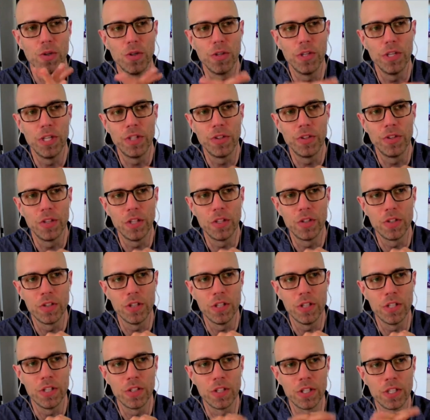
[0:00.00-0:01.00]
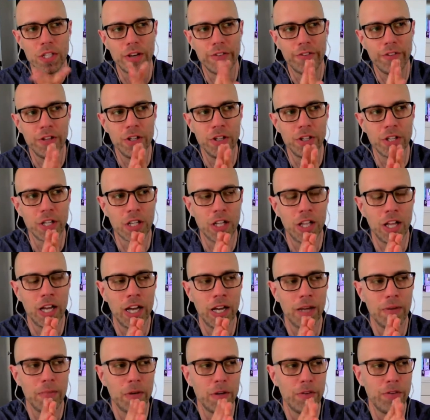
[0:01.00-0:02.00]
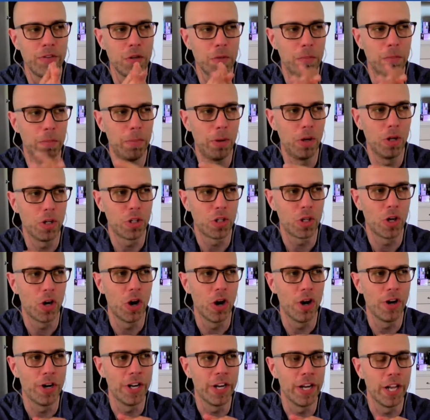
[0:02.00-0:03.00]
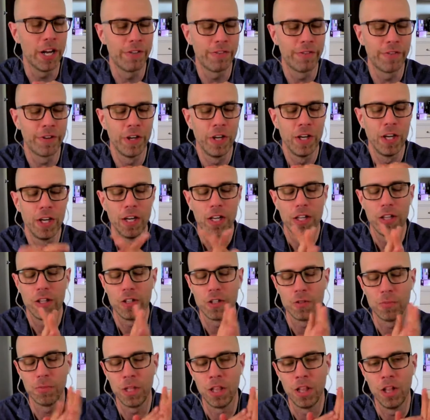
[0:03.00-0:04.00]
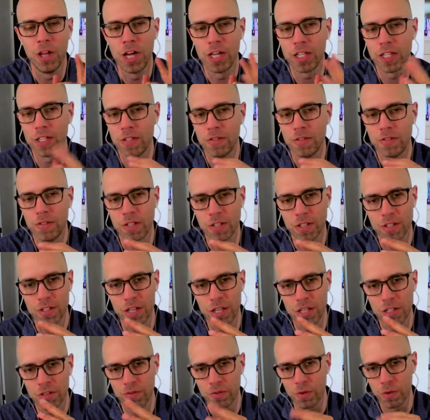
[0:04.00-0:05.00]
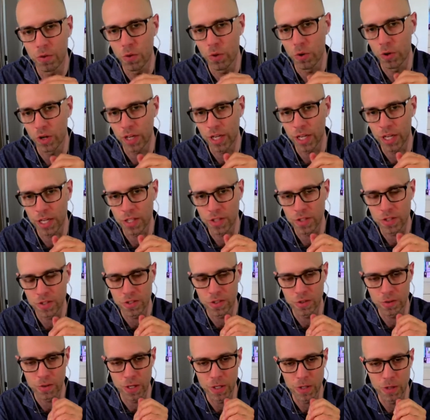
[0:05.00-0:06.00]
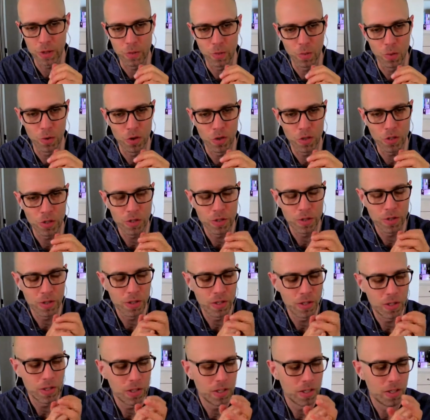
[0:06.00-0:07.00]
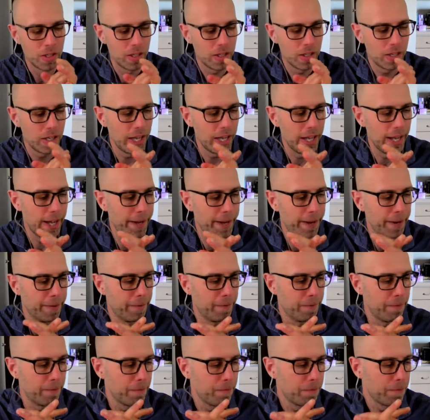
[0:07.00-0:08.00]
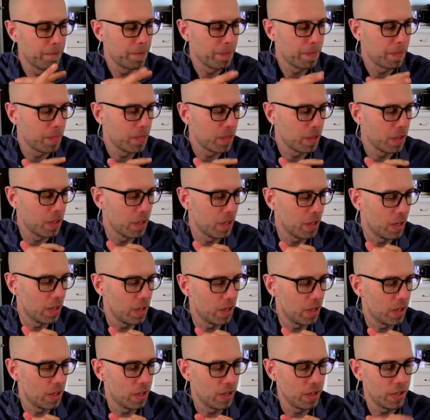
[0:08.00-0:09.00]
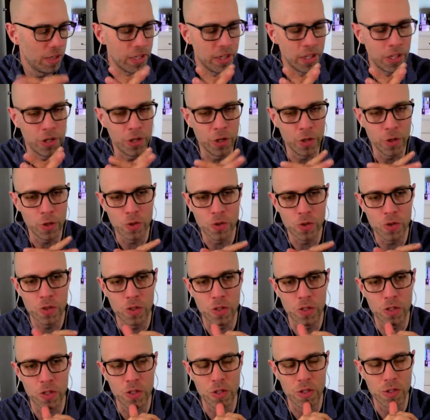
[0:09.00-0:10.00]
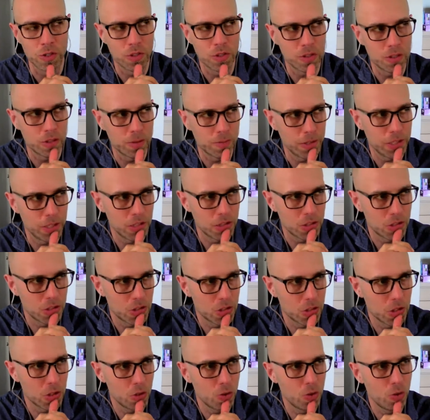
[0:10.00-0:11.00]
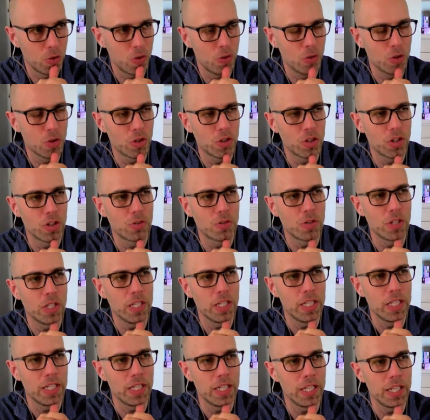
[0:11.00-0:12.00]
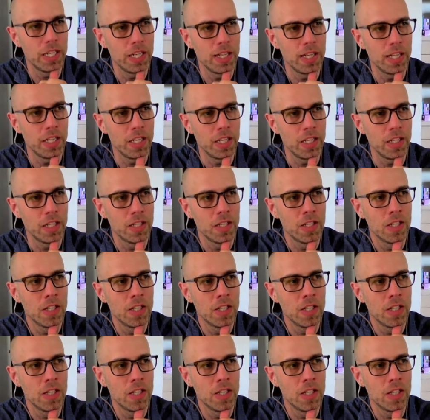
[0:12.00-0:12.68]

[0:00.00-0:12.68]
it's a tough hill to climb. If you push hard enough, there's been lots of successful court cases around the world. In the news, there's maybe 2 or 3 in Italy